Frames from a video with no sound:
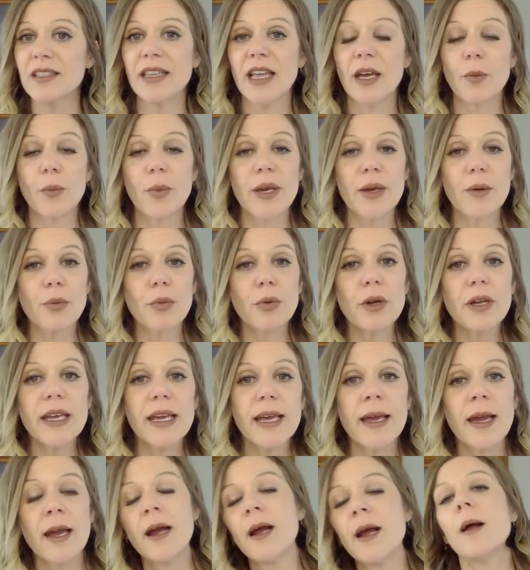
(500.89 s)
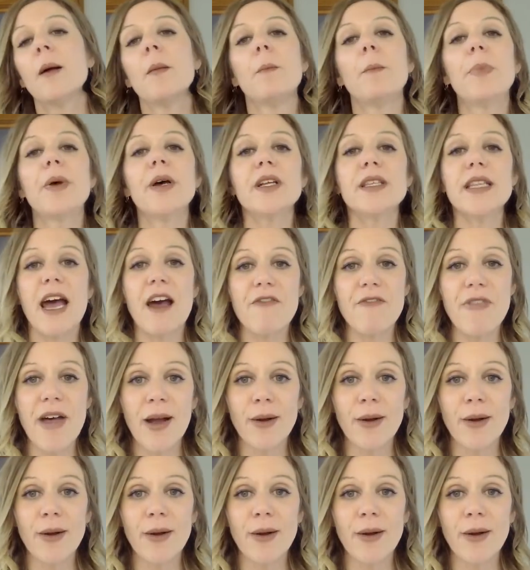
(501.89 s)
And then we really build that